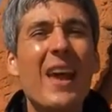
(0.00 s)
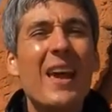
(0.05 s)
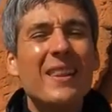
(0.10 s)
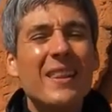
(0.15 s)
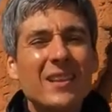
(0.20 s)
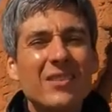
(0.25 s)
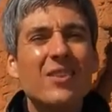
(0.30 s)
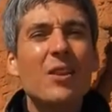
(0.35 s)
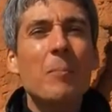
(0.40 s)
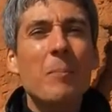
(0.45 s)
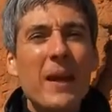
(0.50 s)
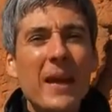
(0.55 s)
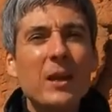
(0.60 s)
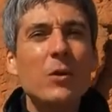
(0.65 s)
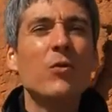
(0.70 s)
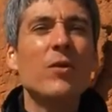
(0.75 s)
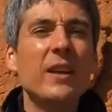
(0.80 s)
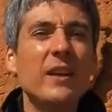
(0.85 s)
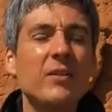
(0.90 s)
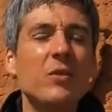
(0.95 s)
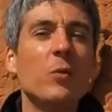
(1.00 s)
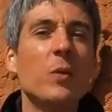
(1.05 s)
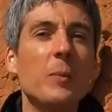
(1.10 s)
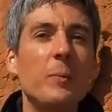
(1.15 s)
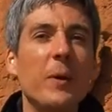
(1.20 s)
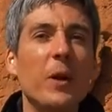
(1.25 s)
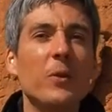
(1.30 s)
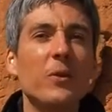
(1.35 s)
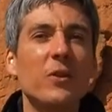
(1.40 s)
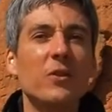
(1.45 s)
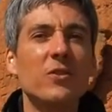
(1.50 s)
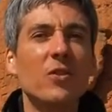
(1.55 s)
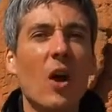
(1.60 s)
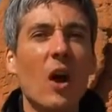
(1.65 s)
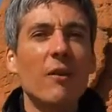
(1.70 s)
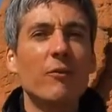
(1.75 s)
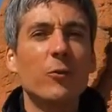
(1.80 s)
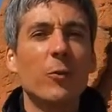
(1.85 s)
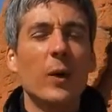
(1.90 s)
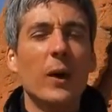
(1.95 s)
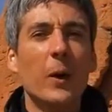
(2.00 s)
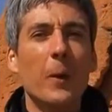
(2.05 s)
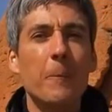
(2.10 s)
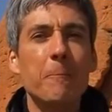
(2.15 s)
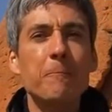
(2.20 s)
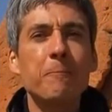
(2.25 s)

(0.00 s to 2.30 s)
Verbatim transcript: That's the main reason we built the software.